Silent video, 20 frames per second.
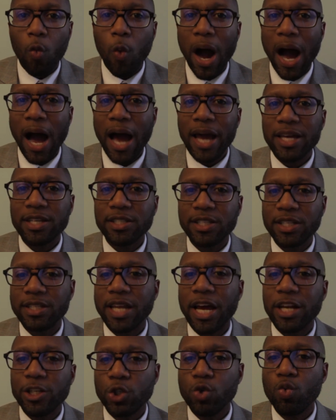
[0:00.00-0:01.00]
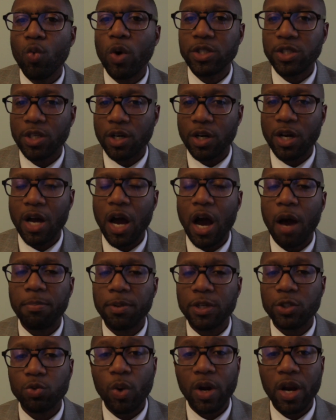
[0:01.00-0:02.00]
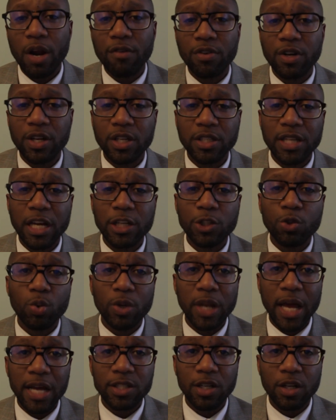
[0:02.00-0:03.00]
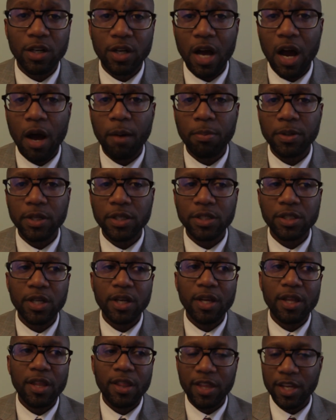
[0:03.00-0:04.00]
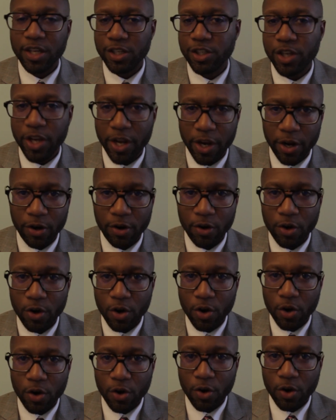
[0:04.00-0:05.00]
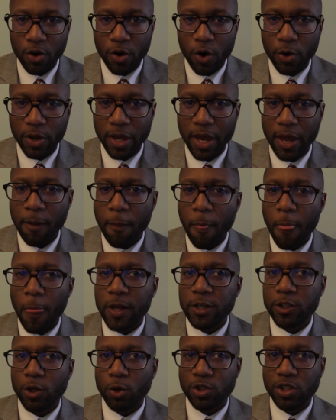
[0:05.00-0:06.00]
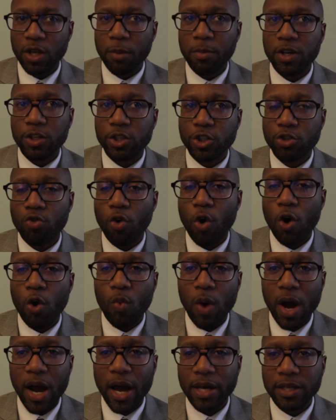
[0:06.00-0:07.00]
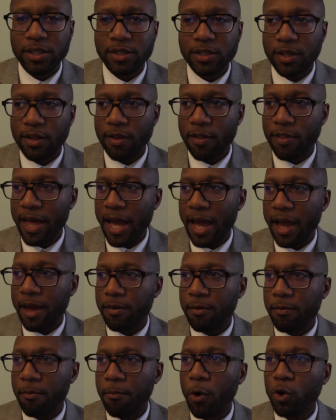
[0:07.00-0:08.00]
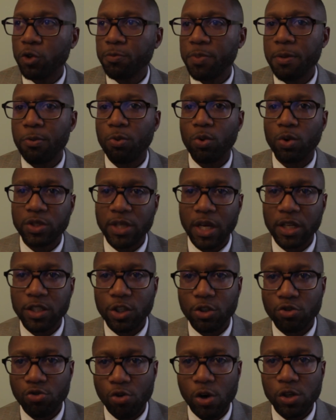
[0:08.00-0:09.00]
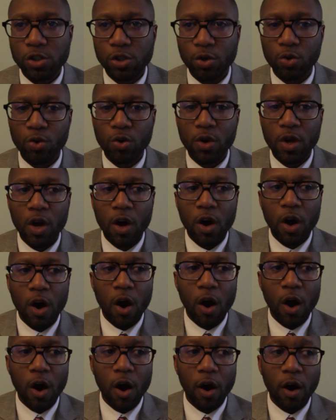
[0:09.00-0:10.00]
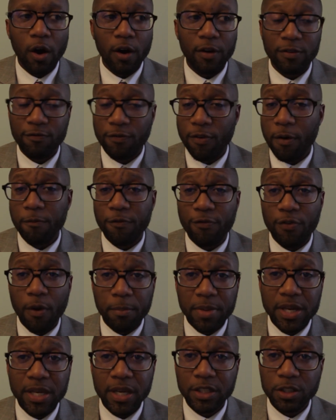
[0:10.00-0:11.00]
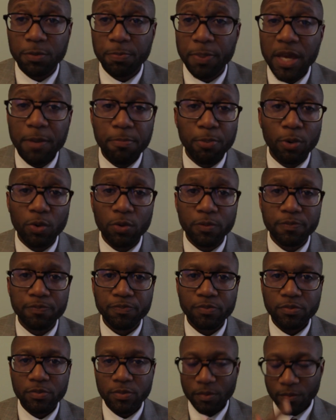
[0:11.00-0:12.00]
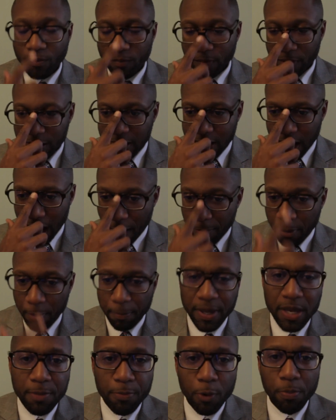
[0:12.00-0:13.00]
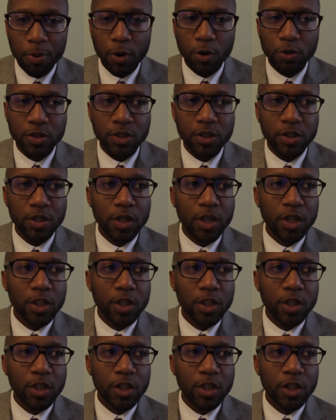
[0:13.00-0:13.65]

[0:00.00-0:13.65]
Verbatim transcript: Why is it that you want to accomplish whatever it is that you would like to accomplish this year? Okay, so some of the strong whys that most people will tend to draw to are, for, for me, it's people. I'm a people person.